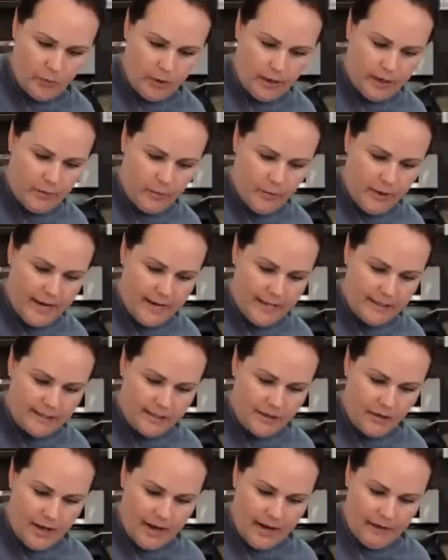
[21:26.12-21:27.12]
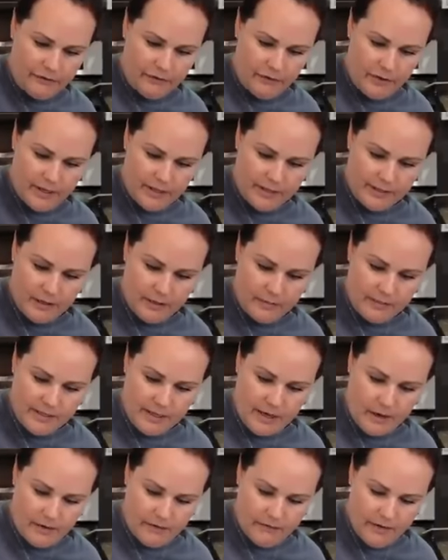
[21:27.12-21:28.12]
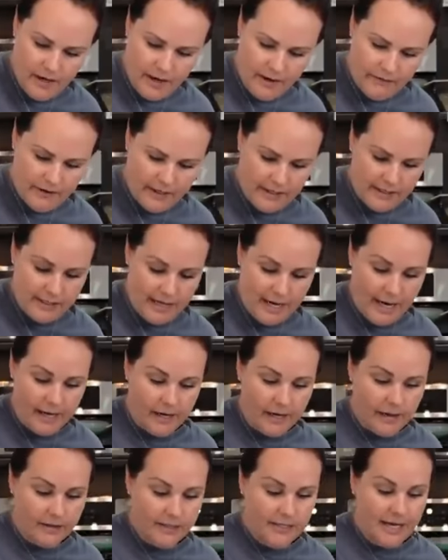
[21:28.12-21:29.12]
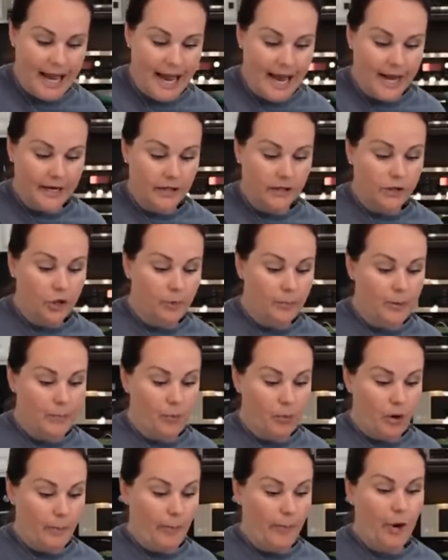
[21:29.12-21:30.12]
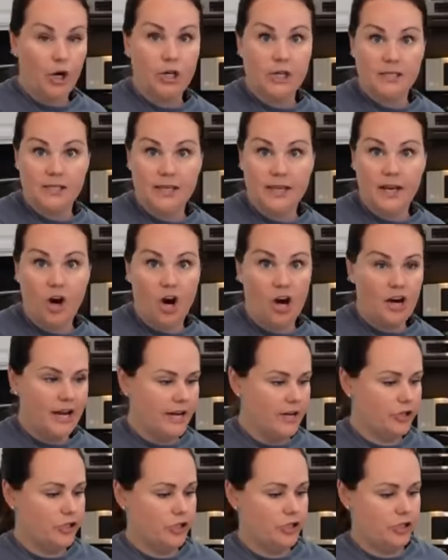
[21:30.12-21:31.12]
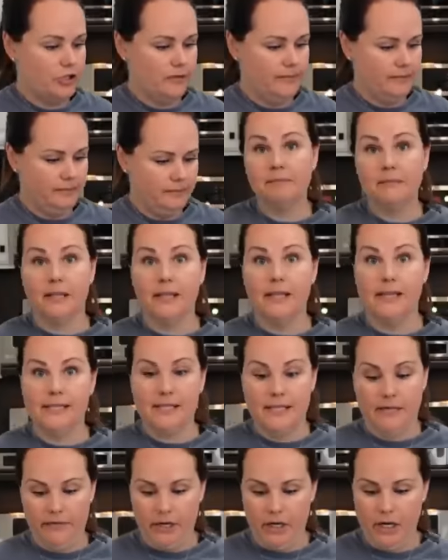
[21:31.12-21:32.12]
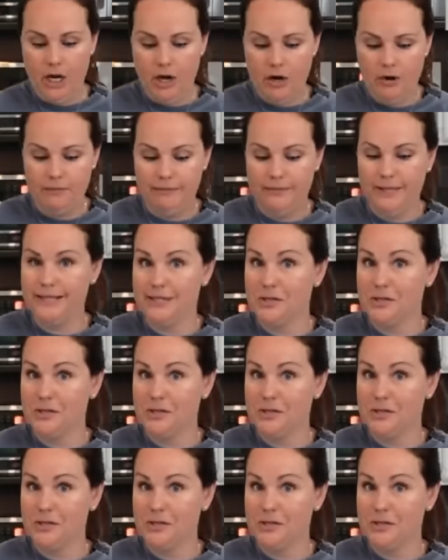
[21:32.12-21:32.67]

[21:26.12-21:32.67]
We're gonna wait till after this comes out of the oven to, have, to add a little bit more parsley garnish. Let's give it a go.